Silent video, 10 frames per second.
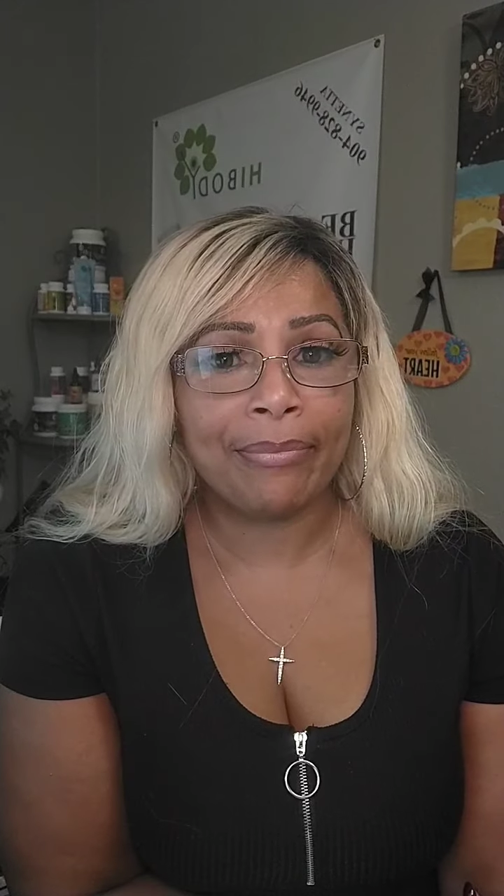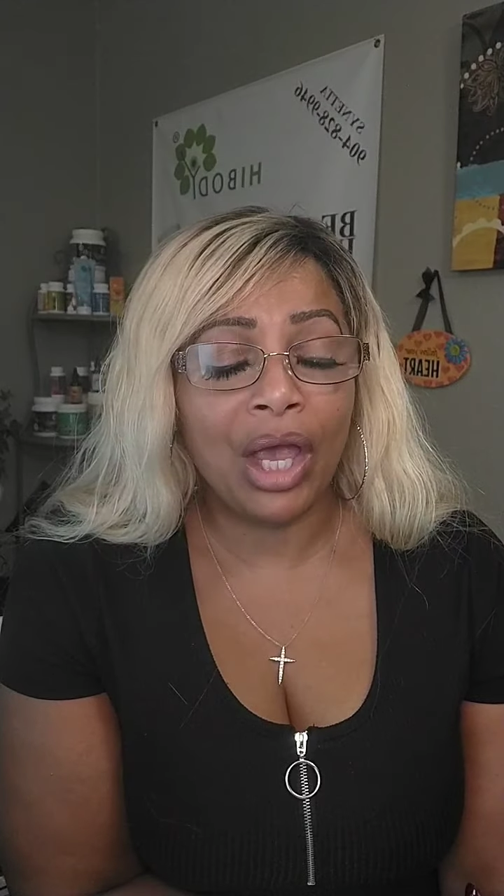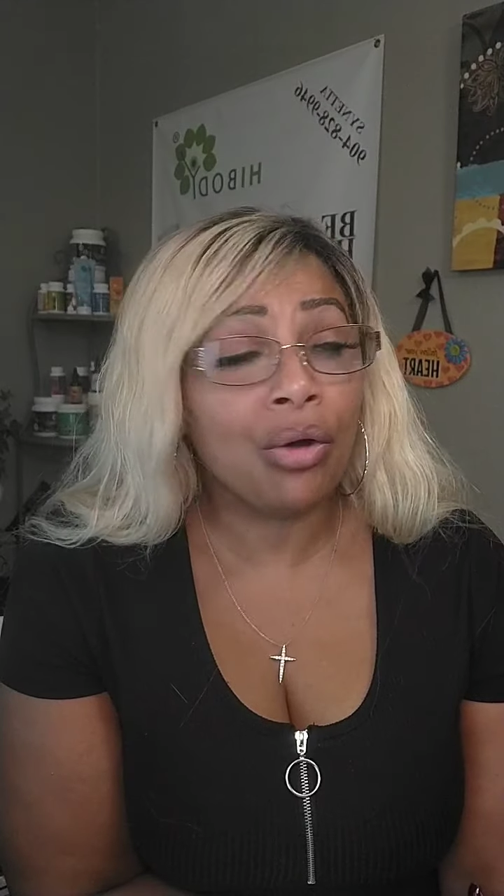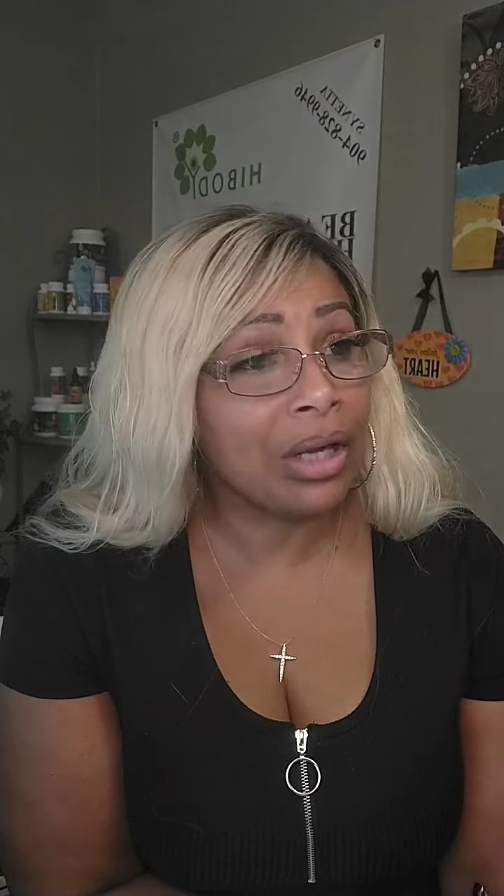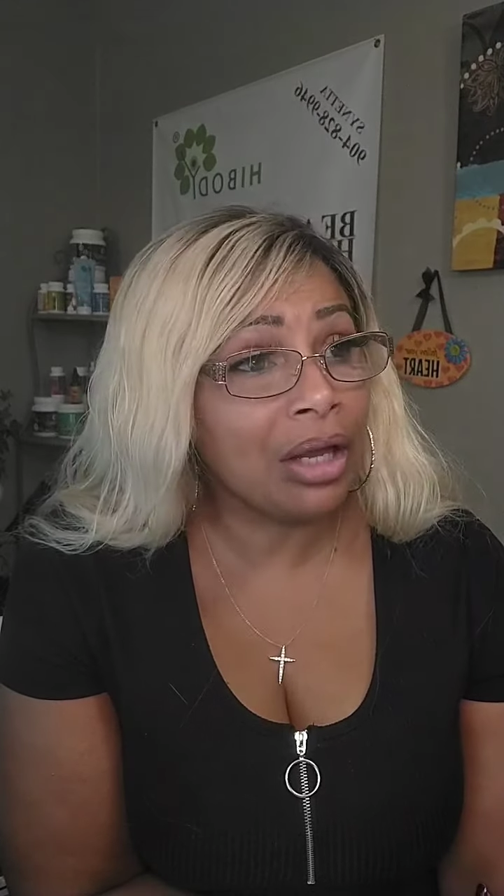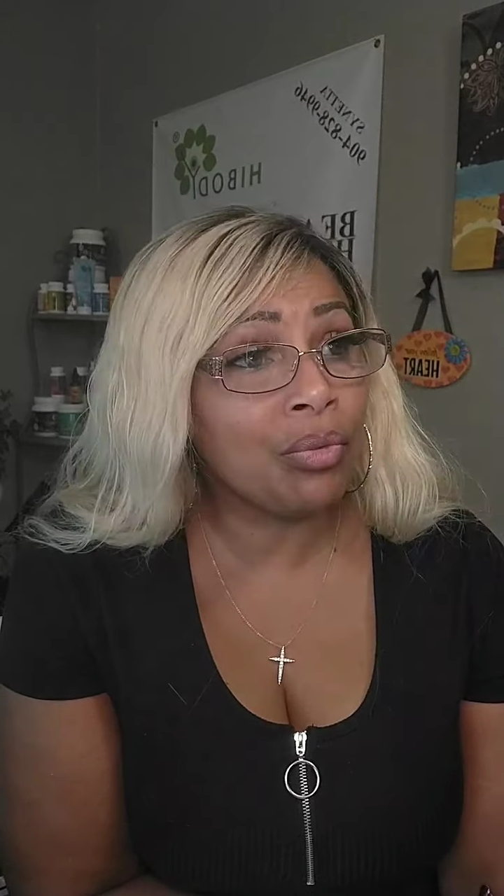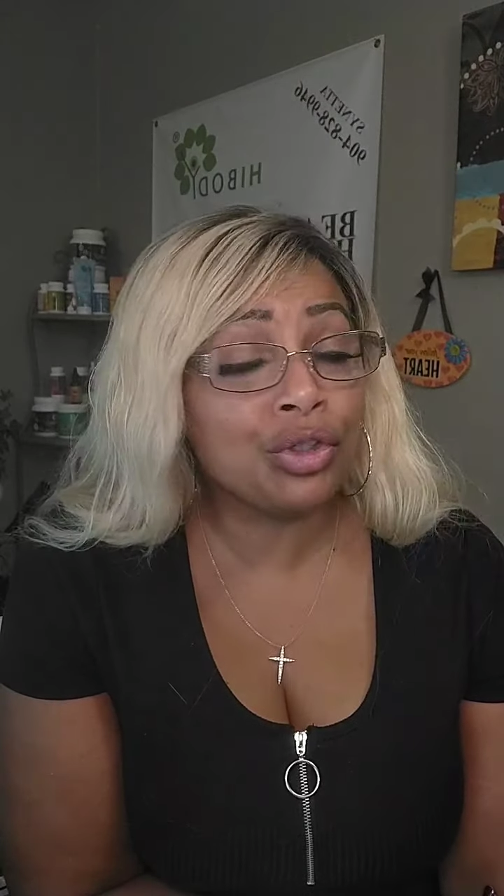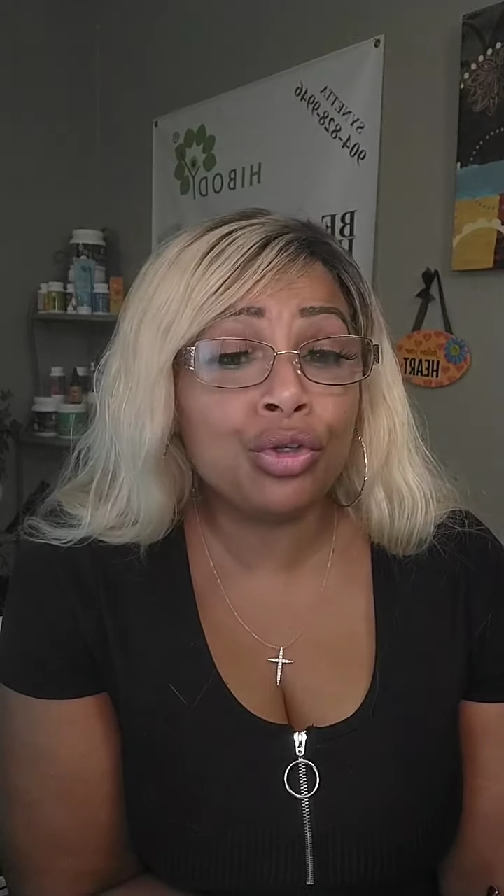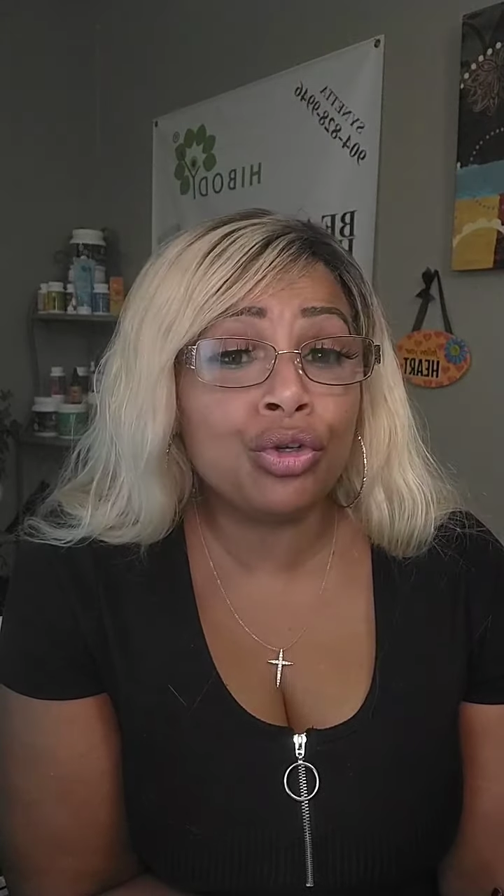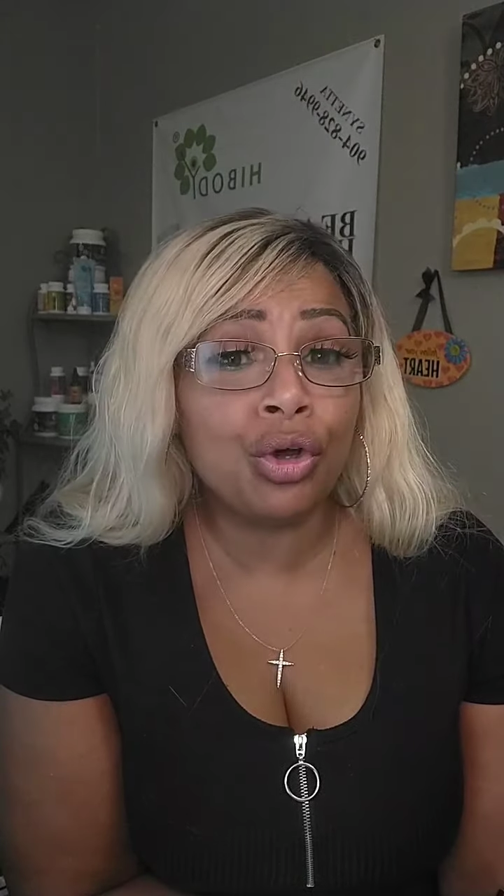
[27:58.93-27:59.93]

Okay, well, do you know